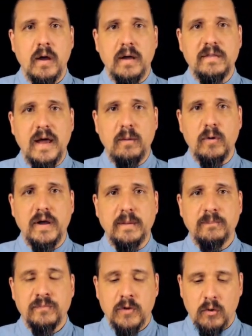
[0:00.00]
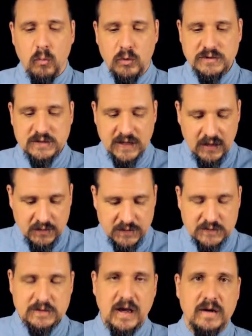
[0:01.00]
In that way, we stay on
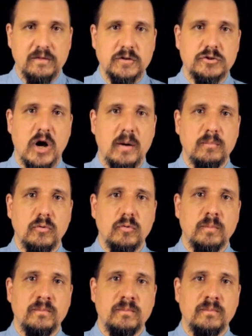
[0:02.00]
this side of the chabu.